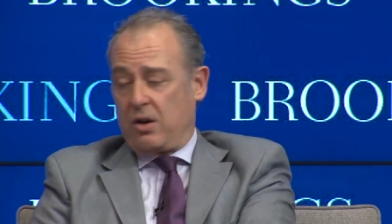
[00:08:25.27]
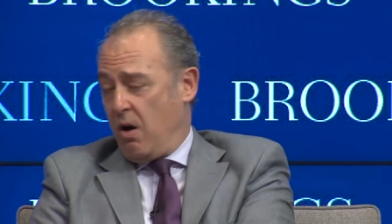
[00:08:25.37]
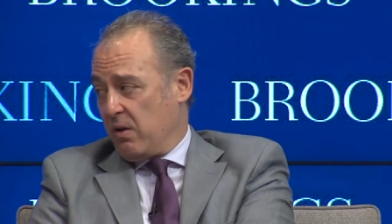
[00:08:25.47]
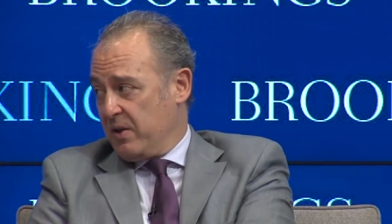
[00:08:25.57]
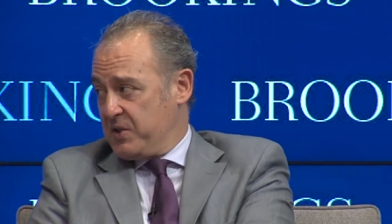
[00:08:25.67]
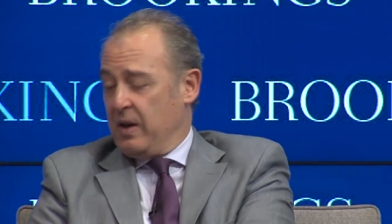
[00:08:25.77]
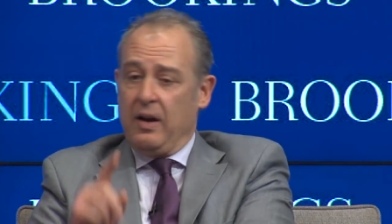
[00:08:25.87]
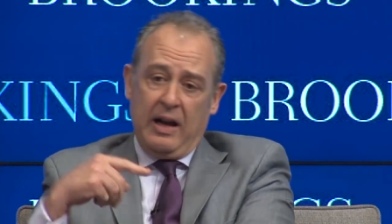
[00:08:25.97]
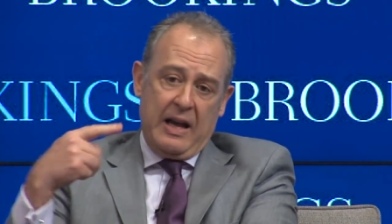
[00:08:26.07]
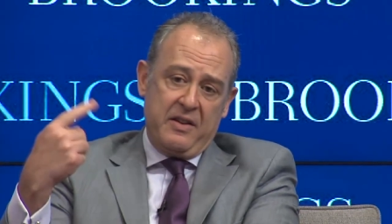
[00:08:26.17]
Congress
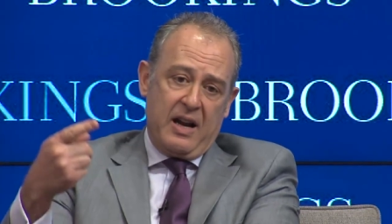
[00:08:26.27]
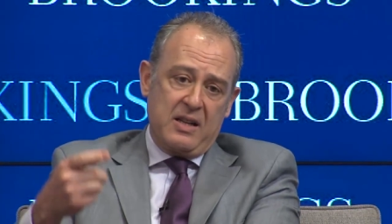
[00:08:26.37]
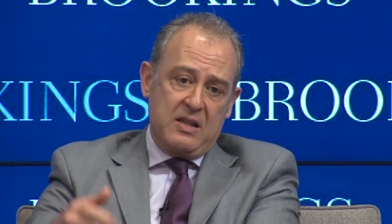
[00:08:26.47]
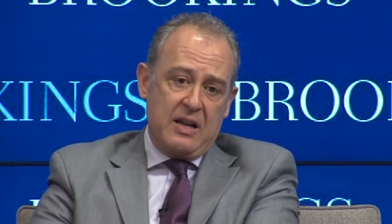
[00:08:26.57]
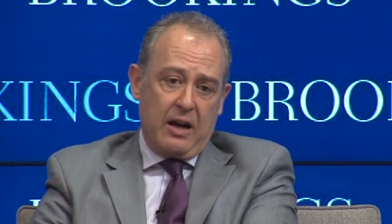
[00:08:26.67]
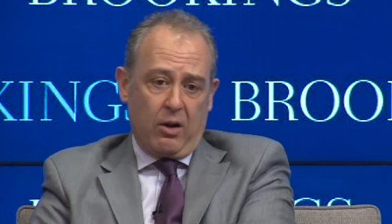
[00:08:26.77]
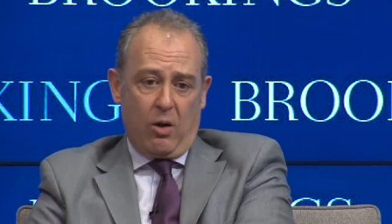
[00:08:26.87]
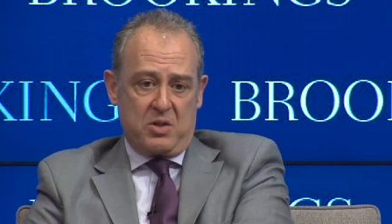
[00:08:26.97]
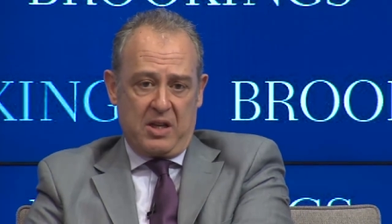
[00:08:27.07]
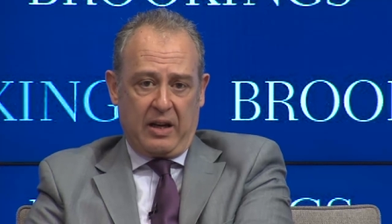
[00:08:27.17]
and the 90 day
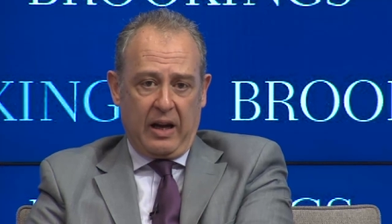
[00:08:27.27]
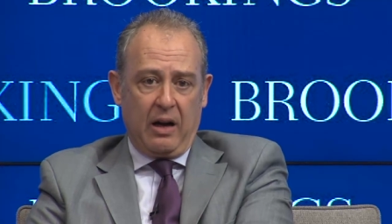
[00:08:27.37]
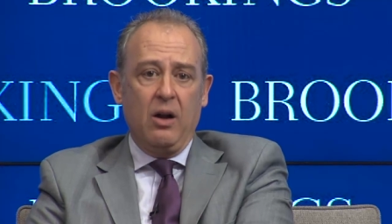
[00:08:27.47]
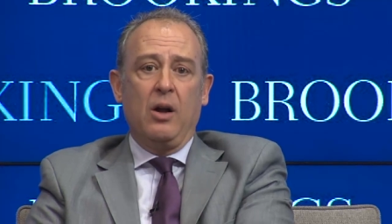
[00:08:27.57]
clock ticking,